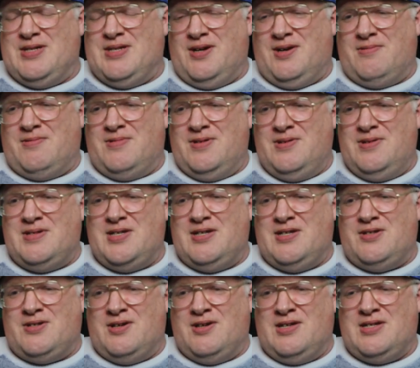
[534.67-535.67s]
saw
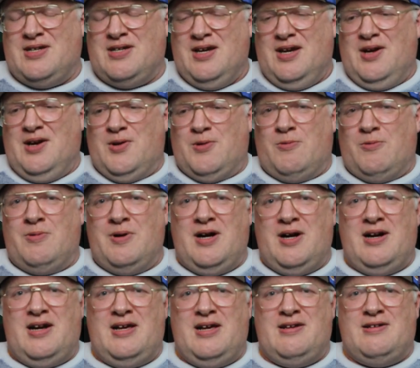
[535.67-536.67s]
Rudy just
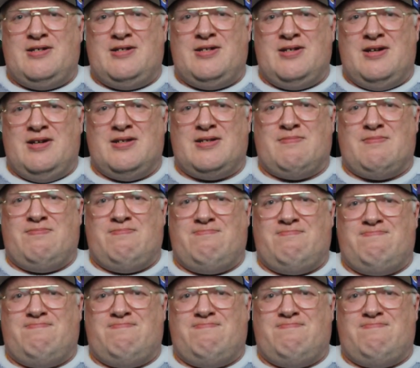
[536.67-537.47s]
really just